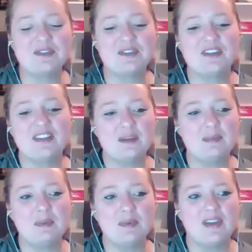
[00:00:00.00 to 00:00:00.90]
sure a lot of
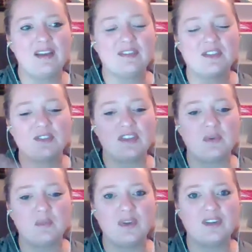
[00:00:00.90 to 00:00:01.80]
people that have a strength
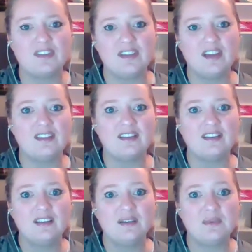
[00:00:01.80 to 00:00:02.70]
in one or the other
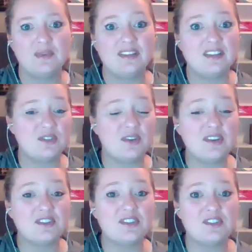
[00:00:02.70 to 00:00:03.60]
really
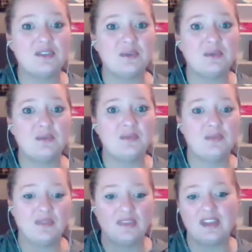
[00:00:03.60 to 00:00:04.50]
struggle to do
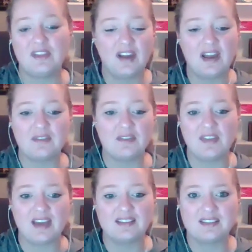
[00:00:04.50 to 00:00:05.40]
the other half of
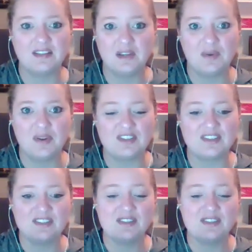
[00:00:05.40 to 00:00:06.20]
that equation.